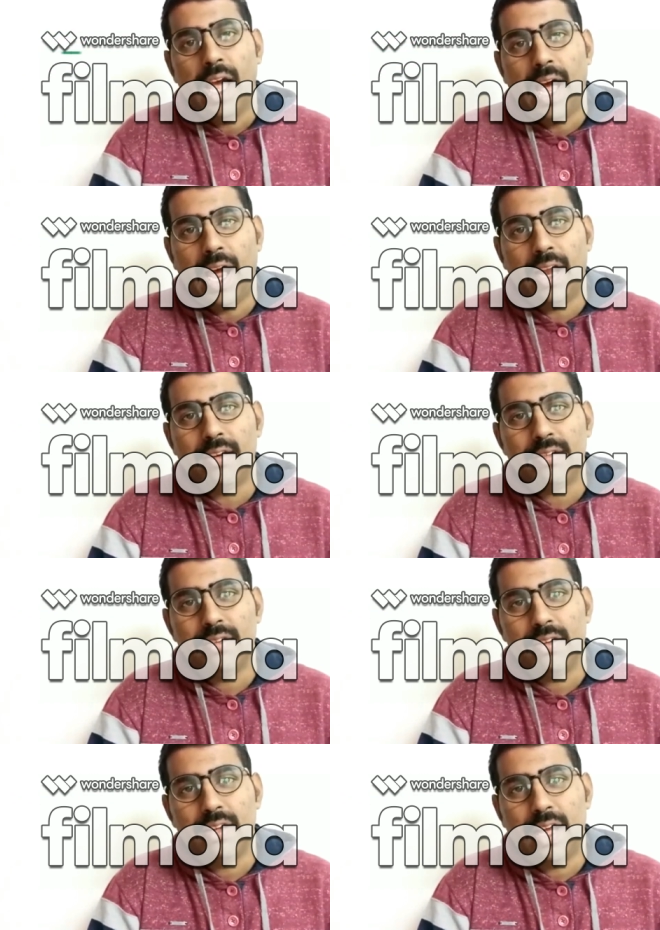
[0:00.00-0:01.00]
And
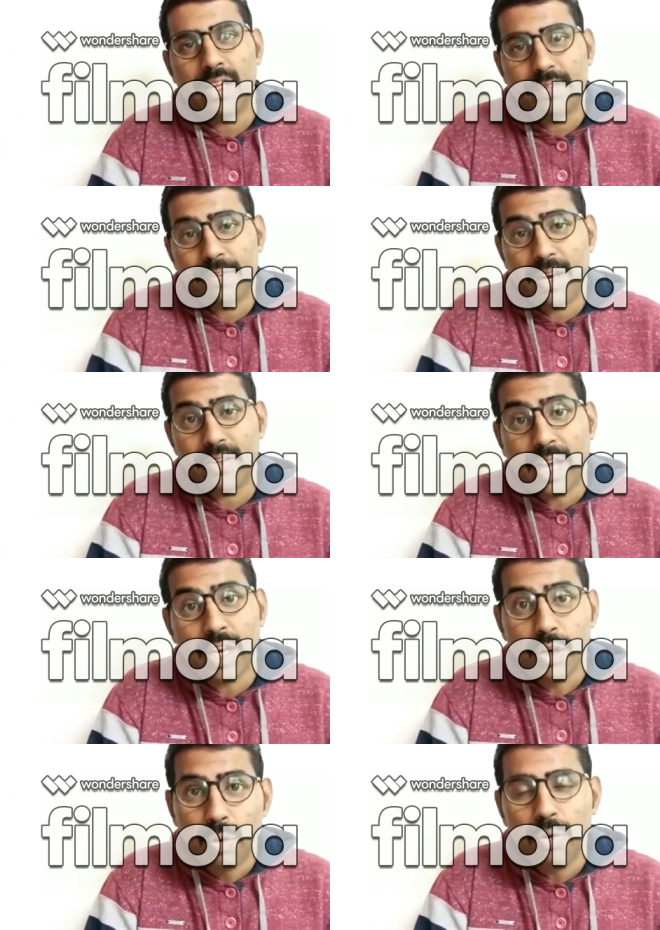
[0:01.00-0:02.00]
as far as
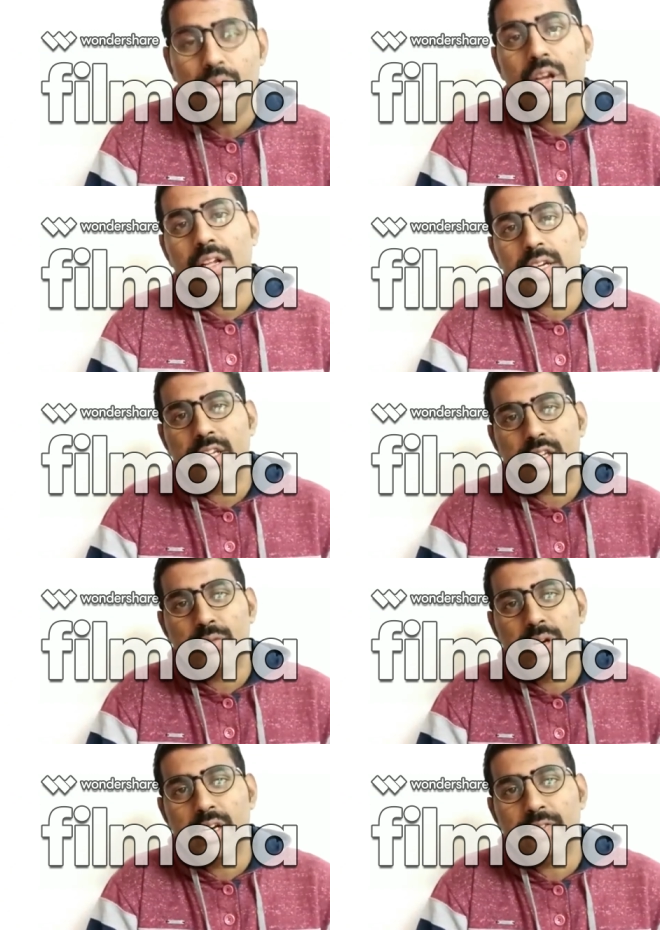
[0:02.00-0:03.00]
I know, that the
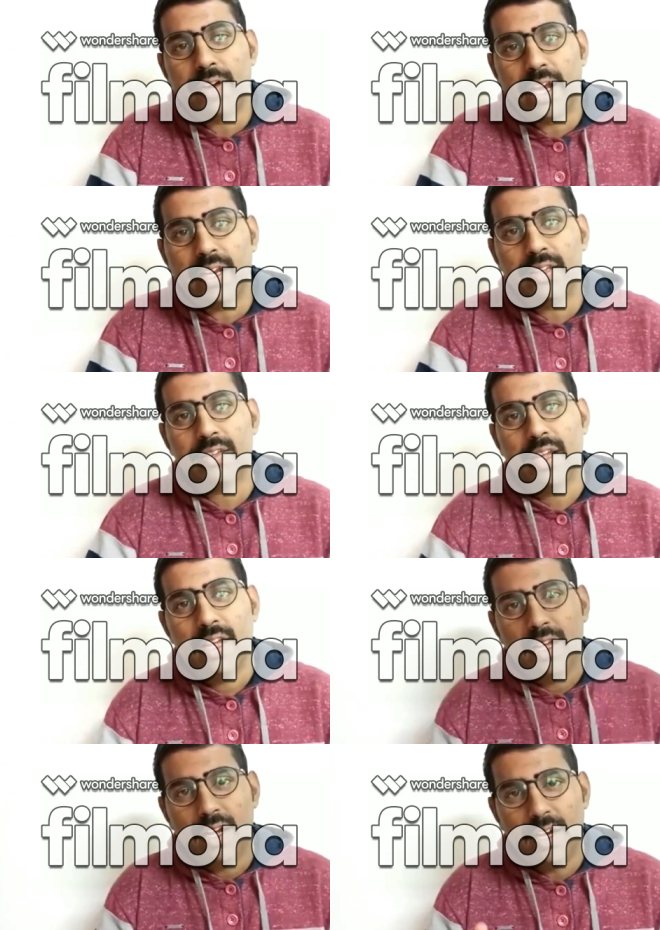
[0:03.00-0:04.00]
student finds
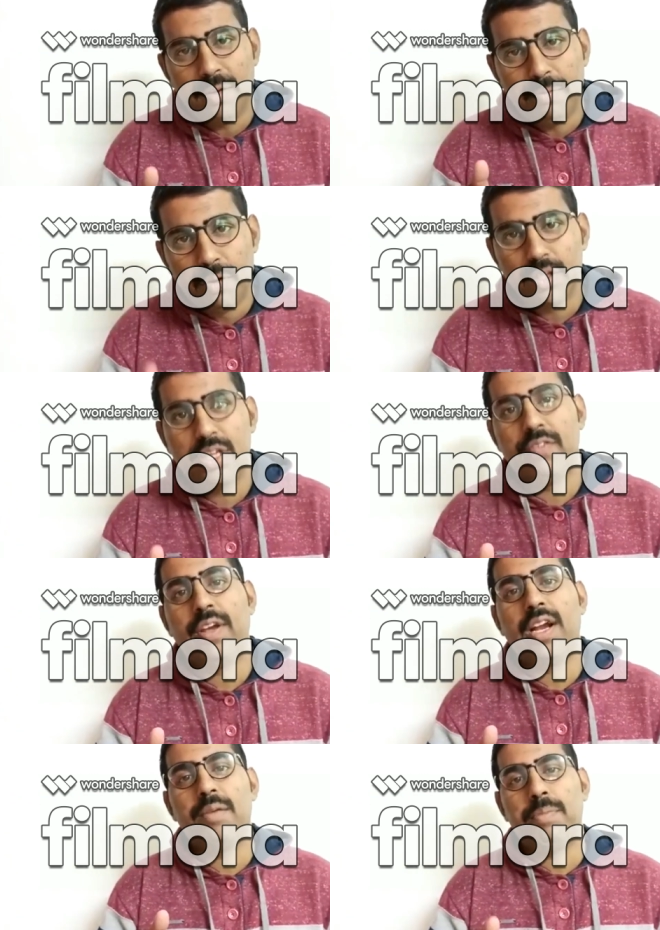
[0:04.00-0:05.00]
uh, most
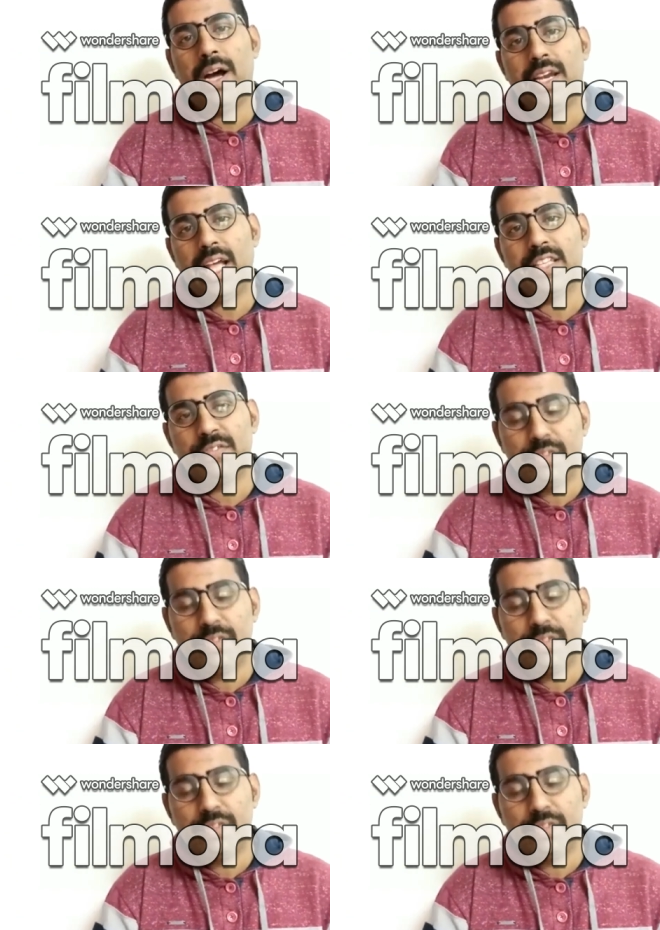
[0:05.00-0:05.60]
difficult part as